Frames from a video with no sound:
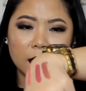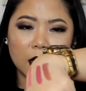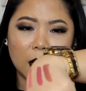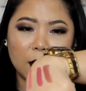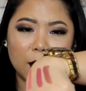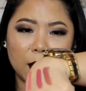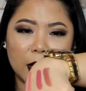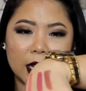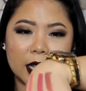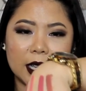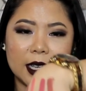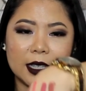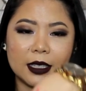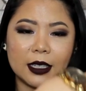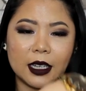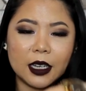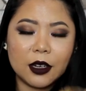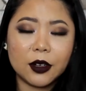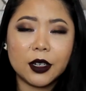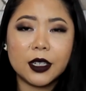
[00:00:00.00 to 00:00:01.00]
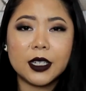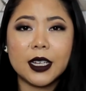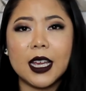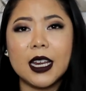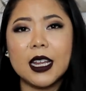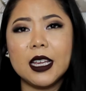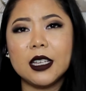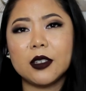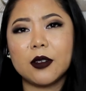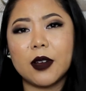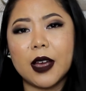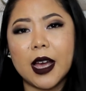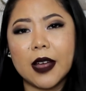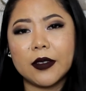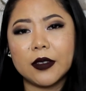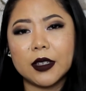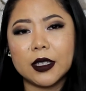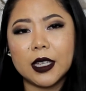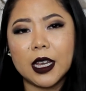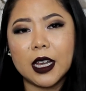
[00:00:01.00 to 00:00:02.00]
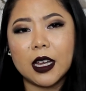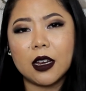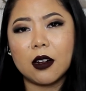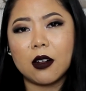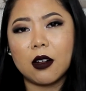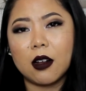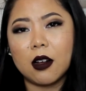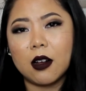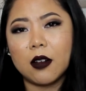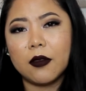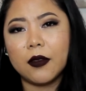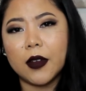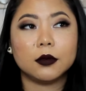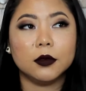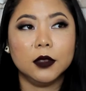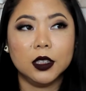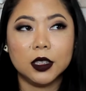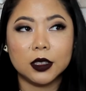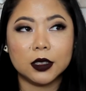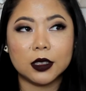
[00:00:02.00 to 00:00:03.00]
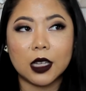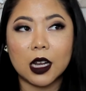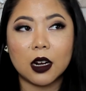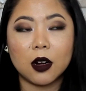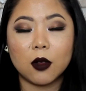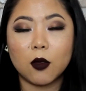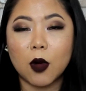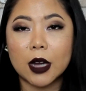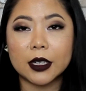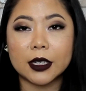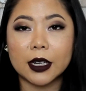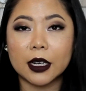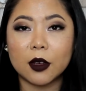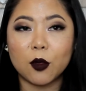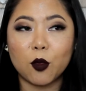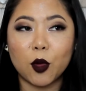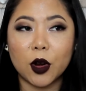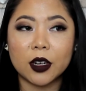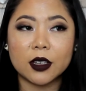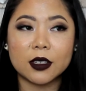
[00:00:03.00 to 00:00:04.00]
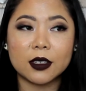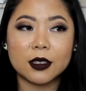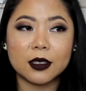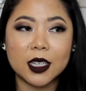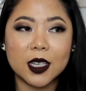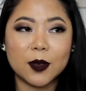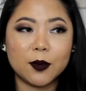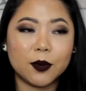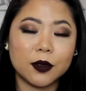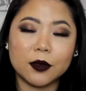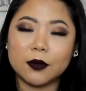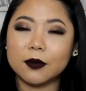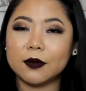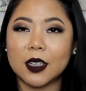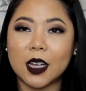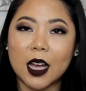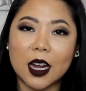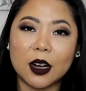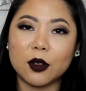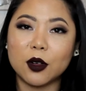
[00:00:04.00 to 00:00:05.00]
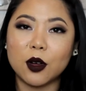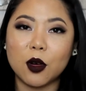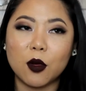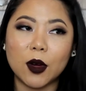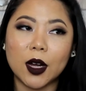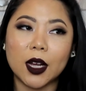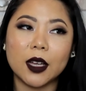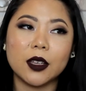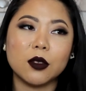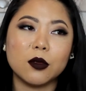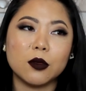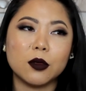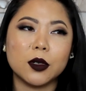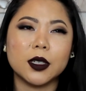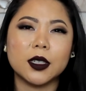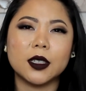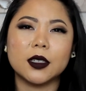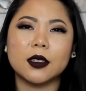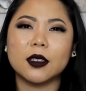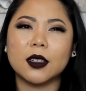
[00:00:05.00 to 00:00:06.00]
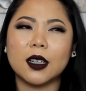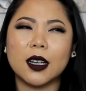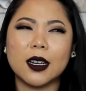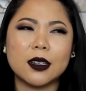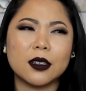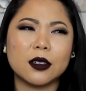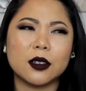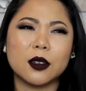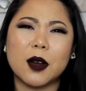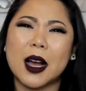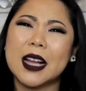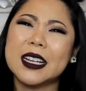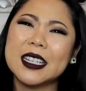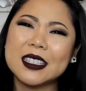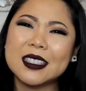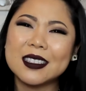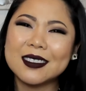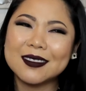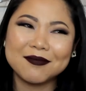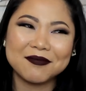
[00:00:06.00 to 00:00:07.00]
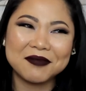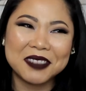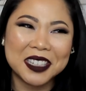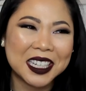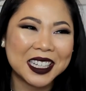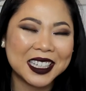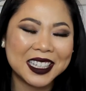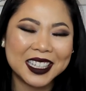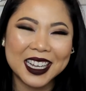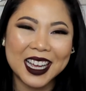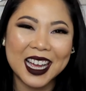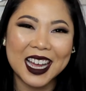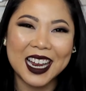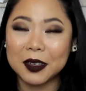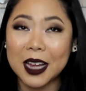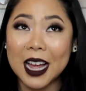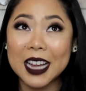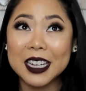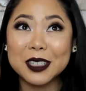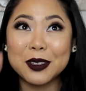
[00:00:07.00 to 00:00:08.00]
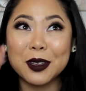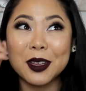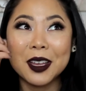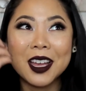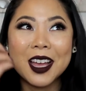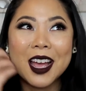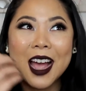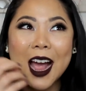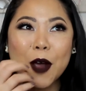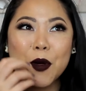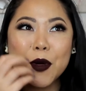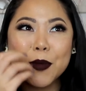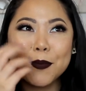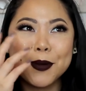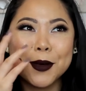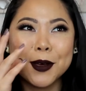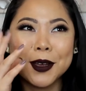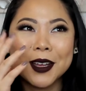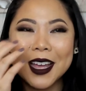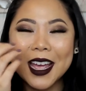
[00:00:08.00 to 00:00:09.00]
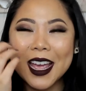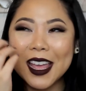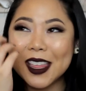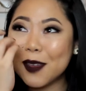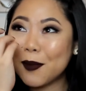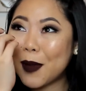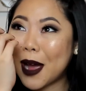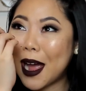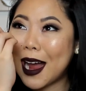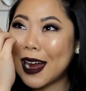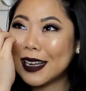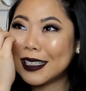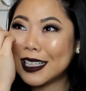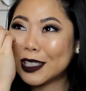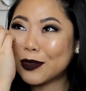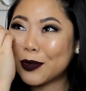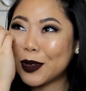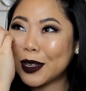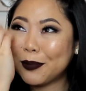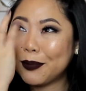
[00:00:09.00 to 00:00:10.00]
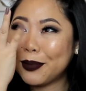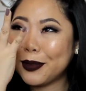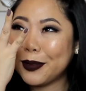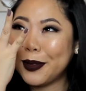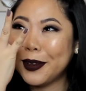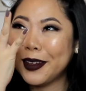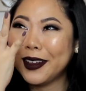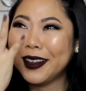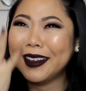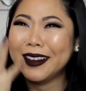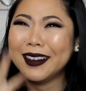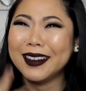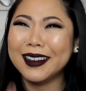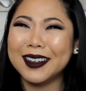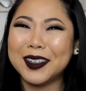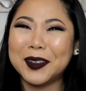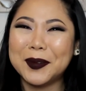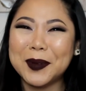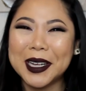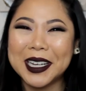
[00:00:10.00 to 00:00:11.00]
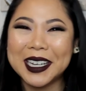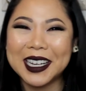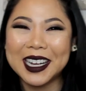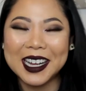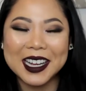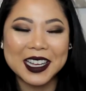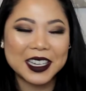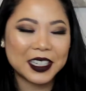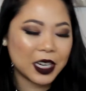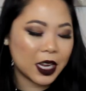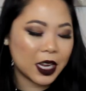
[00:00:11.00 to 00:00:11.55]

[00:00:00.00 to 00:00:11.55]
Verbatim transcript: But it gets irritating, so I have to take it off. This is not a watch I can wear to sleep. I don't know why you would. I don't know. I just, I just, I went, and then my eyelash went, oh my gosh.